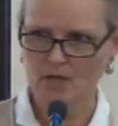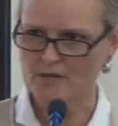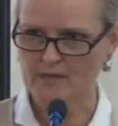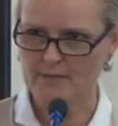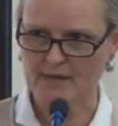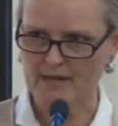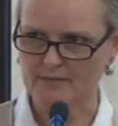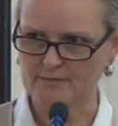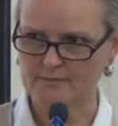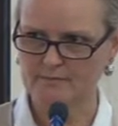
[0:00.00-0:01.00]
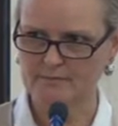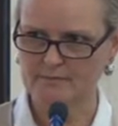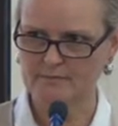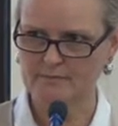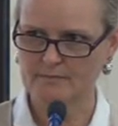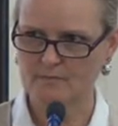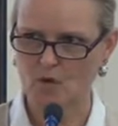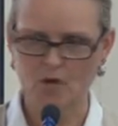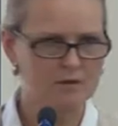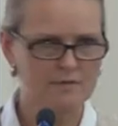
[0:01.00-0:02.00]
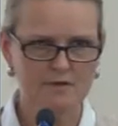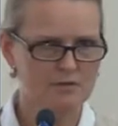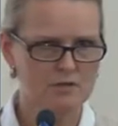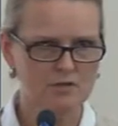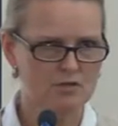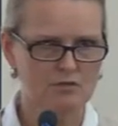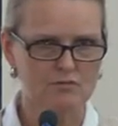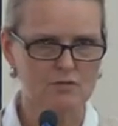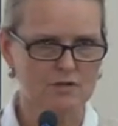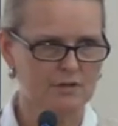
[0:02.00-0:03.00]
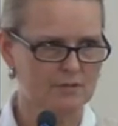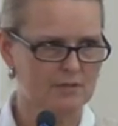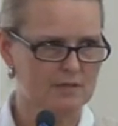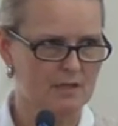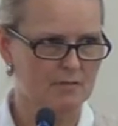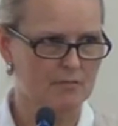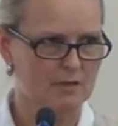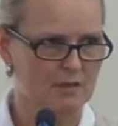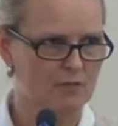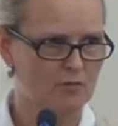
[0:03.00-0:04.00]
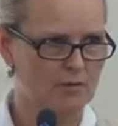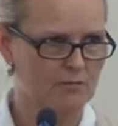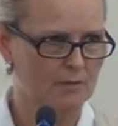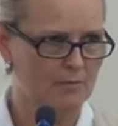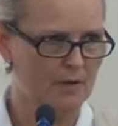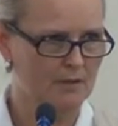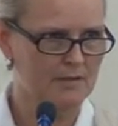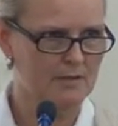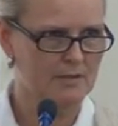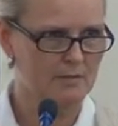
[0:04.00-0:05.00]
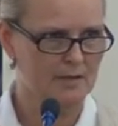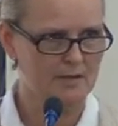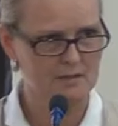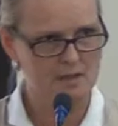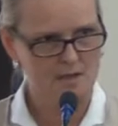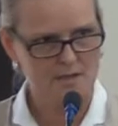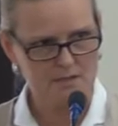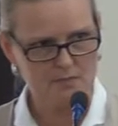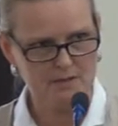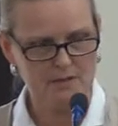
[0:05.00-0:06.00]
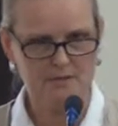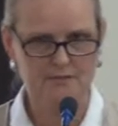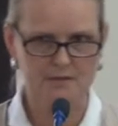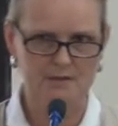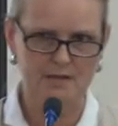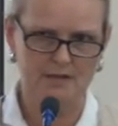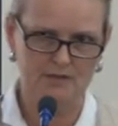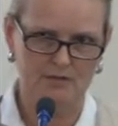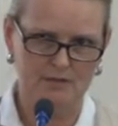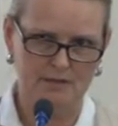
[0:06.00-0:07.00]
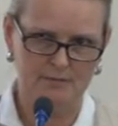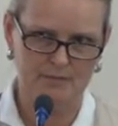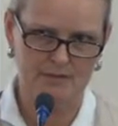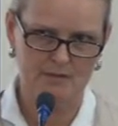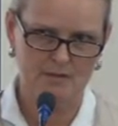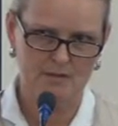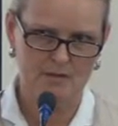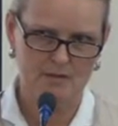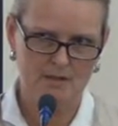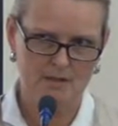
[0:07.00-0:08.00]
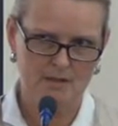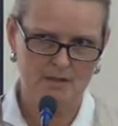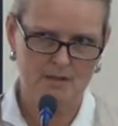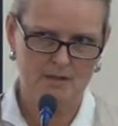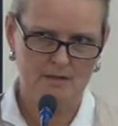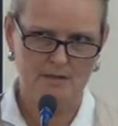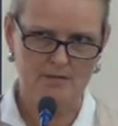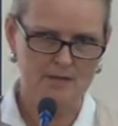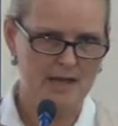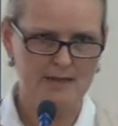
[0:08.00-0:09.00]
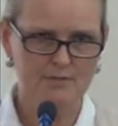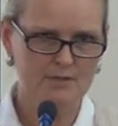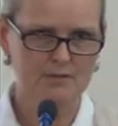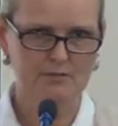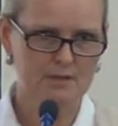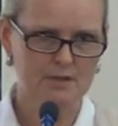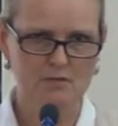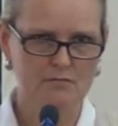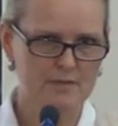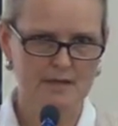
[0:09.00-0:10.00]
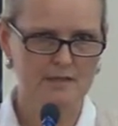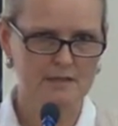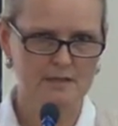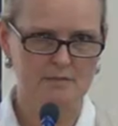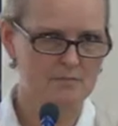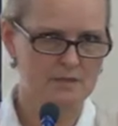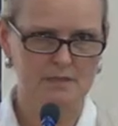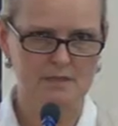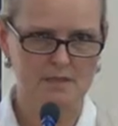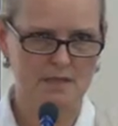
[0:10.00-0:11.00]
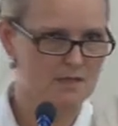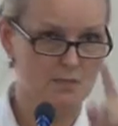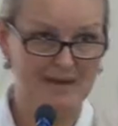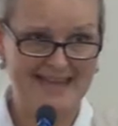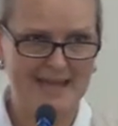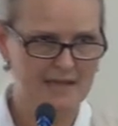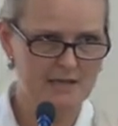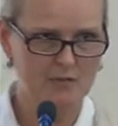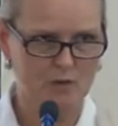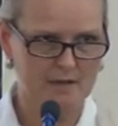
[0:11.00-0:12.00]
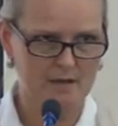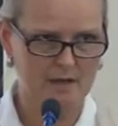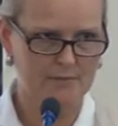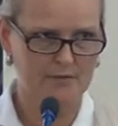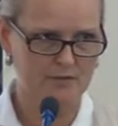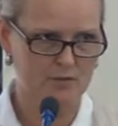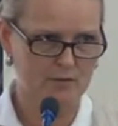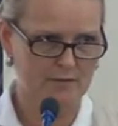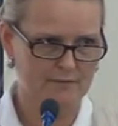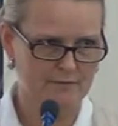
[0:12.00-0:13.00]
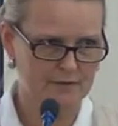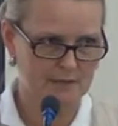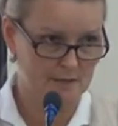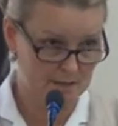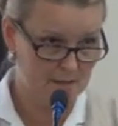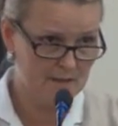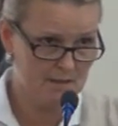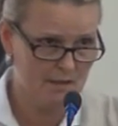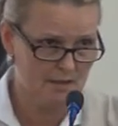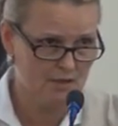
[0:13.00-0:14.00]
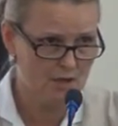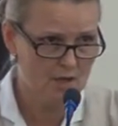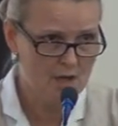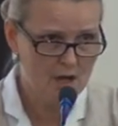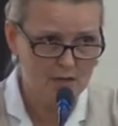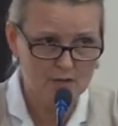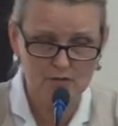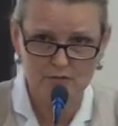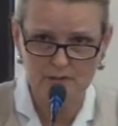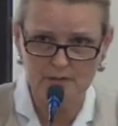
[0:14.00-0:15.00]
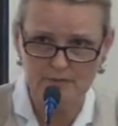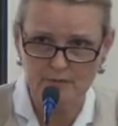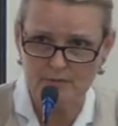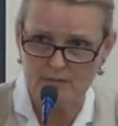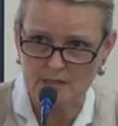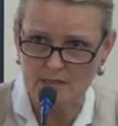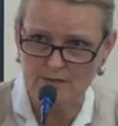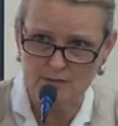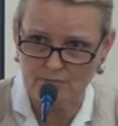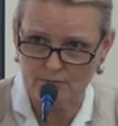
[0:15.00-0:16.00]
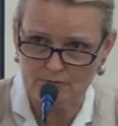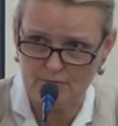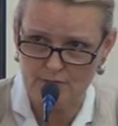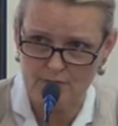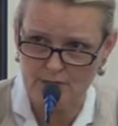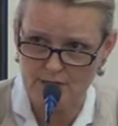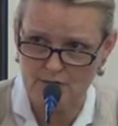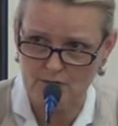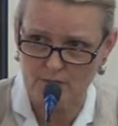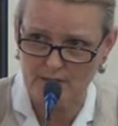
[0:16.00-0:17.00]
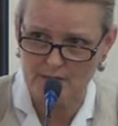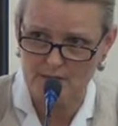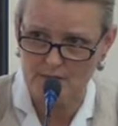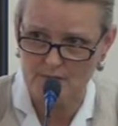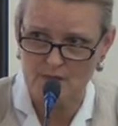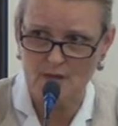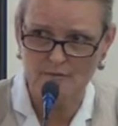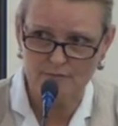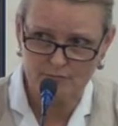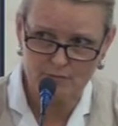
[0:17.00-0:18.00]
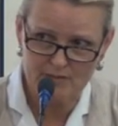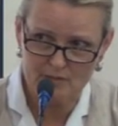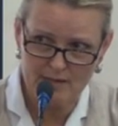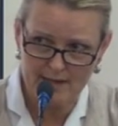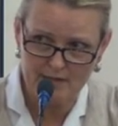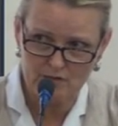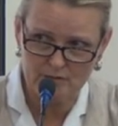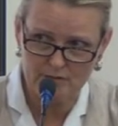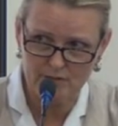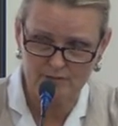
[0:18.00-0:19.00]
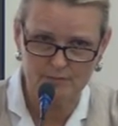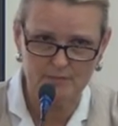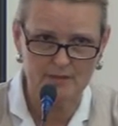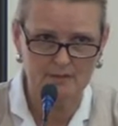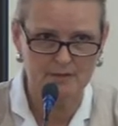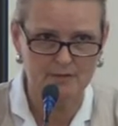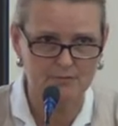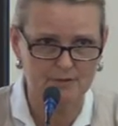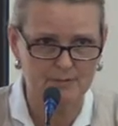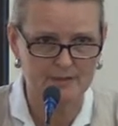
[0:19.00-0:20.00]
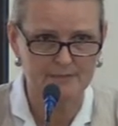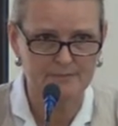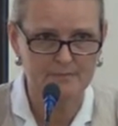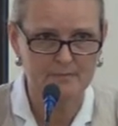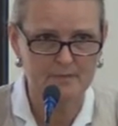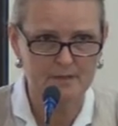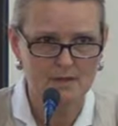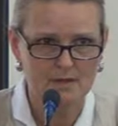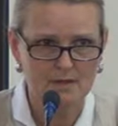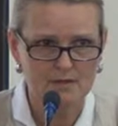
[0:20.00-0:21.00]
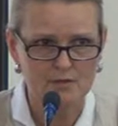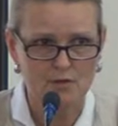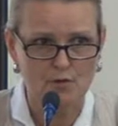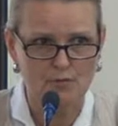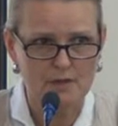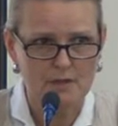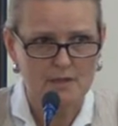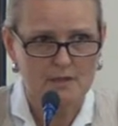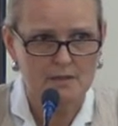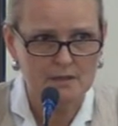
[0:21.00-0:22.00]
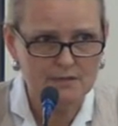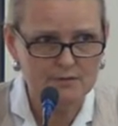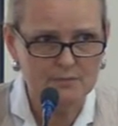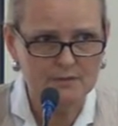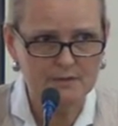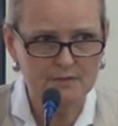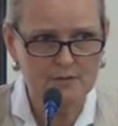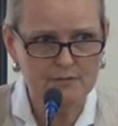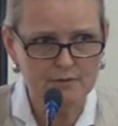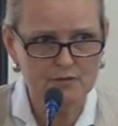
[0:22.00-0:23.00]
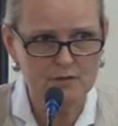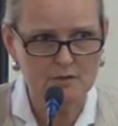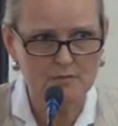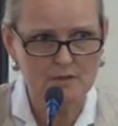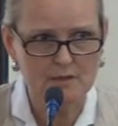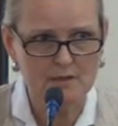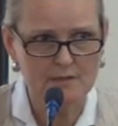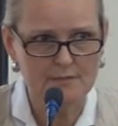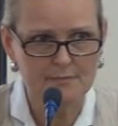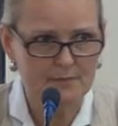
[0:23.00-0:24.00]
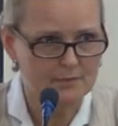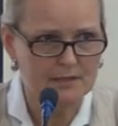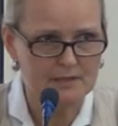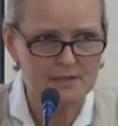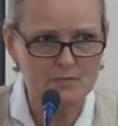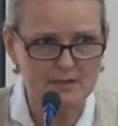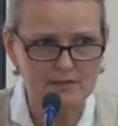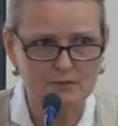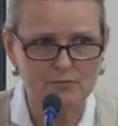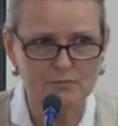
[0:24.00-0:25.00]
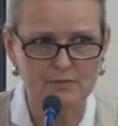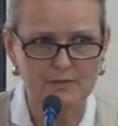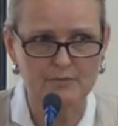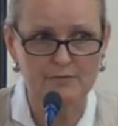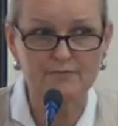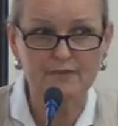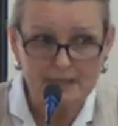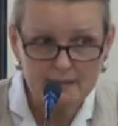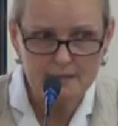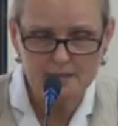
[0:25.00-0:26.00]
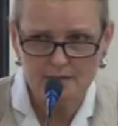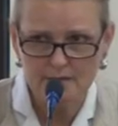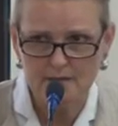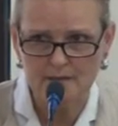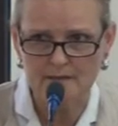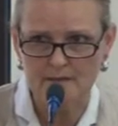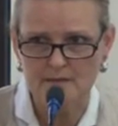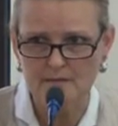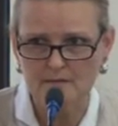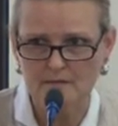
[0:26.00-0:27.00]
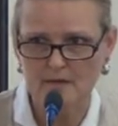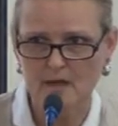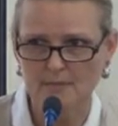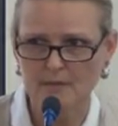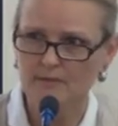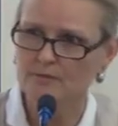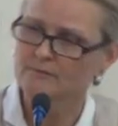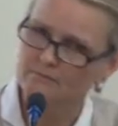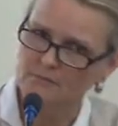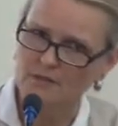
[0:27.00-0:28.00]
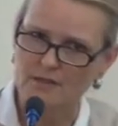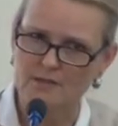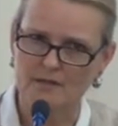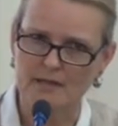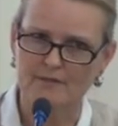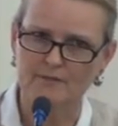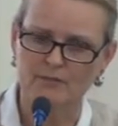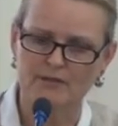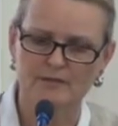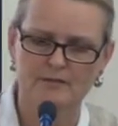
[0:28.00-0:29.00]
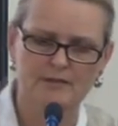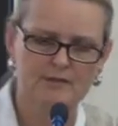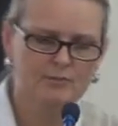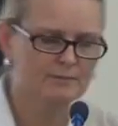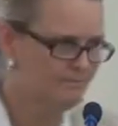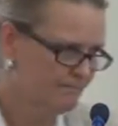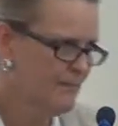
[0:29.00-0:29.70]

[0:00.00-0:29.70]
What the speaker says: Lost that battle. All of those issues are going to be dealt with in, quote, the policy space that's been given to national governments. There is absolutely no mechanism being discussed by anyone on post-2015 at this stage on holding governments accountable through international mechanisms for what's actually going to be in the agreement. So the accountability revolution that many people had expected would be reflected in this compact is going to have to wait till the next one.